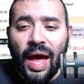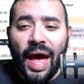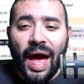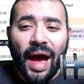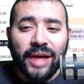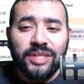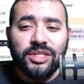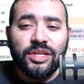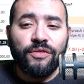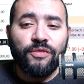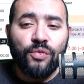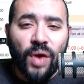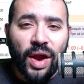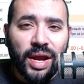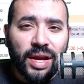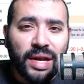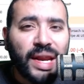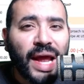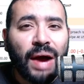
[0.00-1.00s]
As of
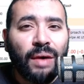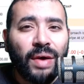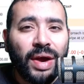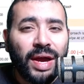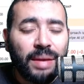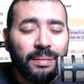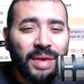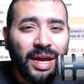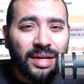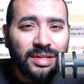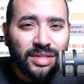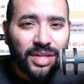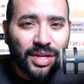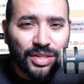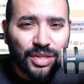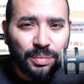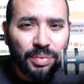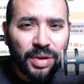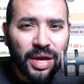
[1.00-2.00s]
right now, I am
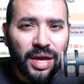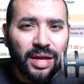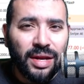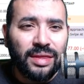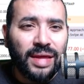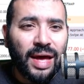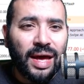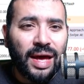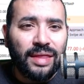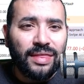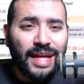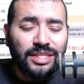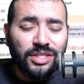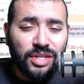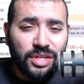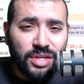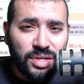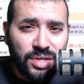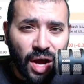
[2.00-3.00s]
anticipating that
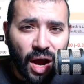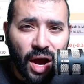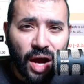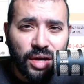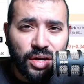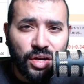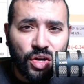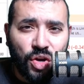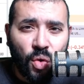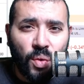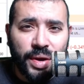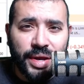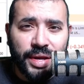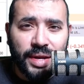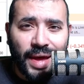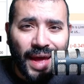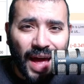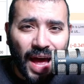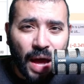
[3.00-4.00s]
that's not
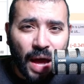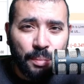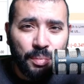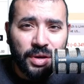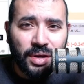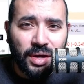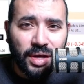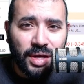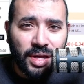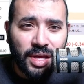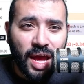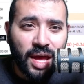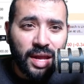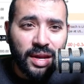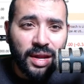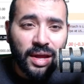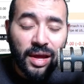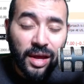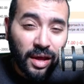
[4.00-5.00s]
going to happen
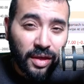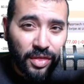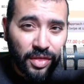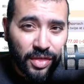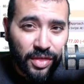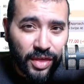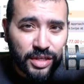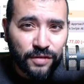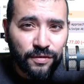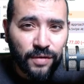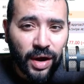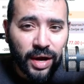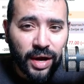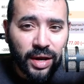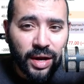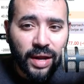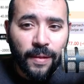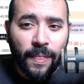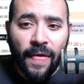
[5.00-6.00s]
again this
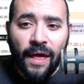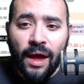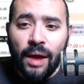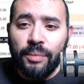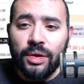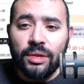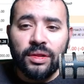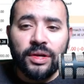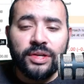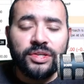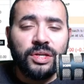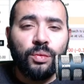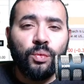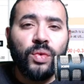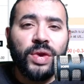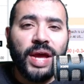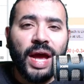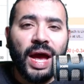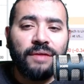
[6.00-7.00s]
Friday. But
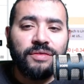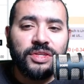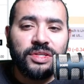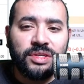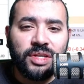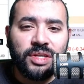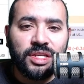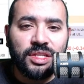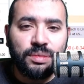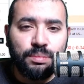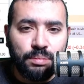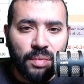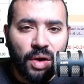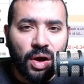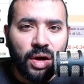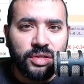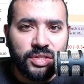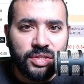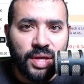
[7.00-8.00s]
listen, we have six
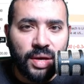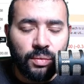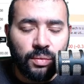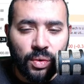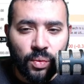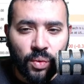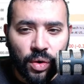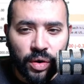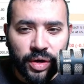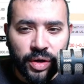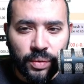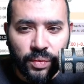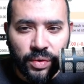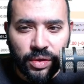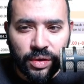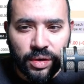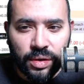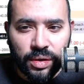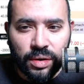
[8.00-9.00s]
months that we're working
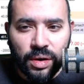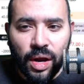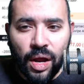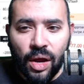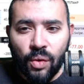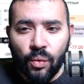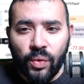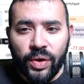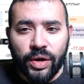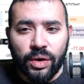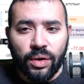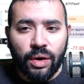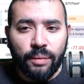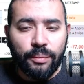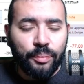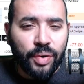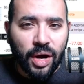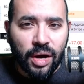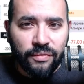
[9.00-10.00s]
with here. We are
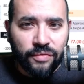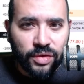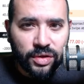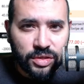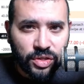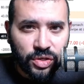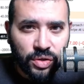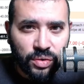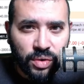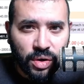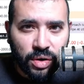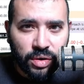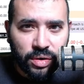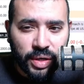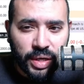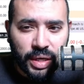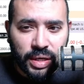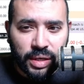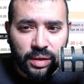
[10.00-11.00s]
above the
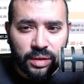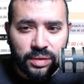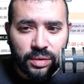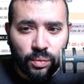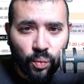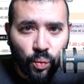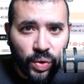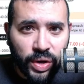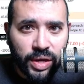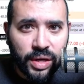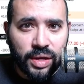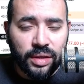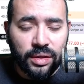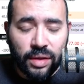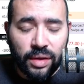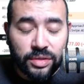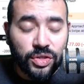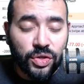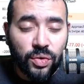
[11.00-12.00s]
200 week,
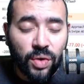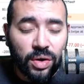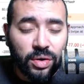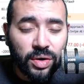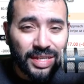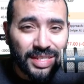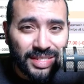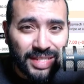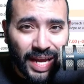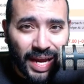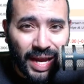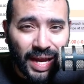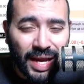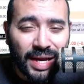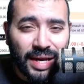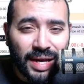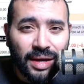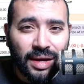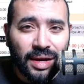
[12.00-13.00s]
the 200
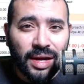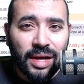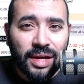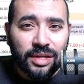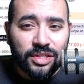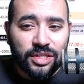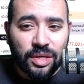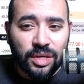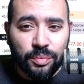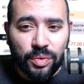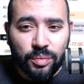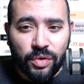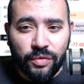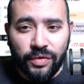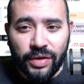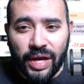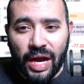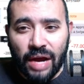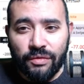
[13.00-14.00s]
day simple
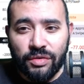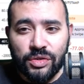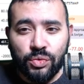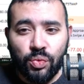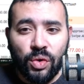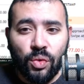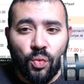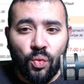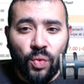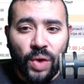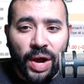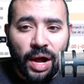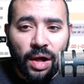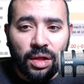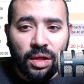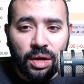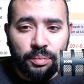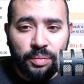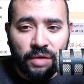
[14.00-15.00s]
moving average. We're
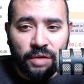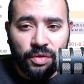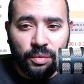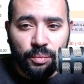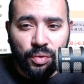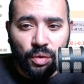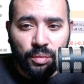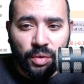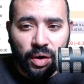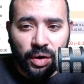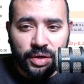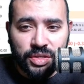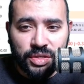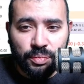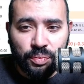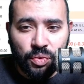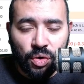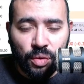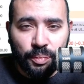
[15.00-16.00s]
well above the bull market
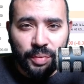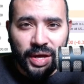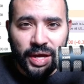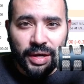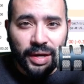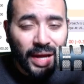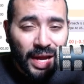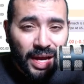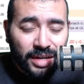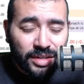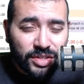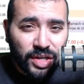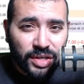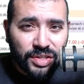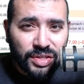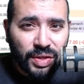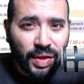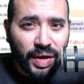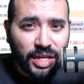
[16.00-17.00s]
support band,
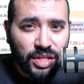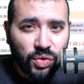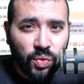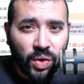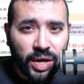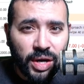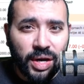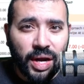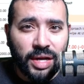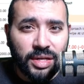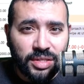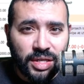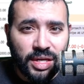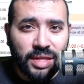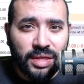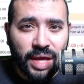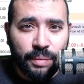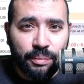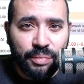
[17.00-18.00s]
just like
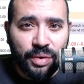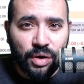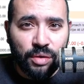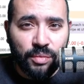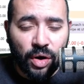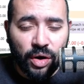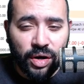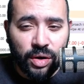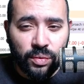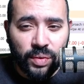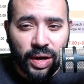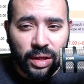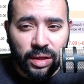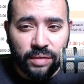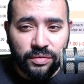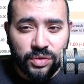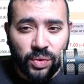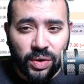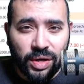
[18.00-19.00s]
2019, that bear market
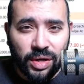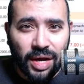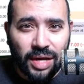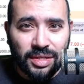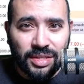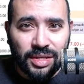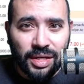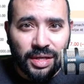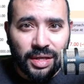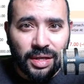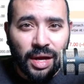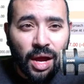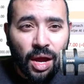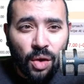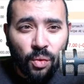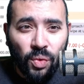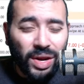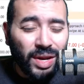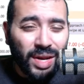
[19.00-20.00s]
rally of 2019,
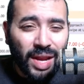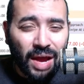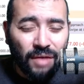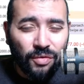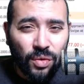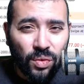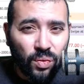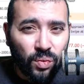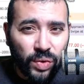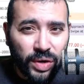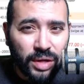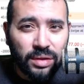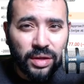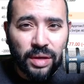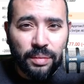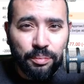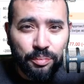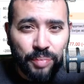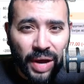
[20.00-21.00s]
we never
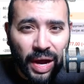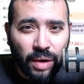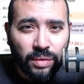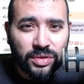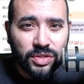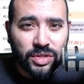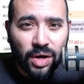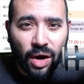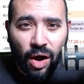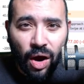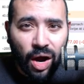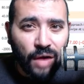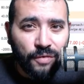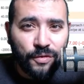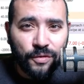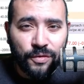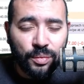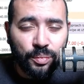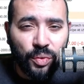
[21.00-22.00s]
really bounced
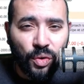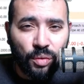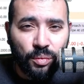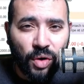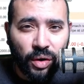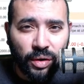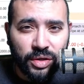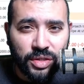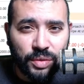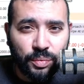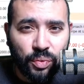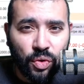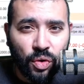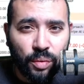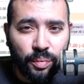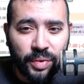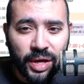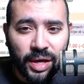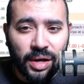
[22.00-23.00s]
off of the bull market
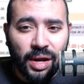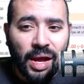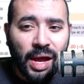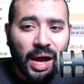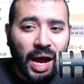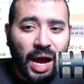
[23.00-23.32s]
support band.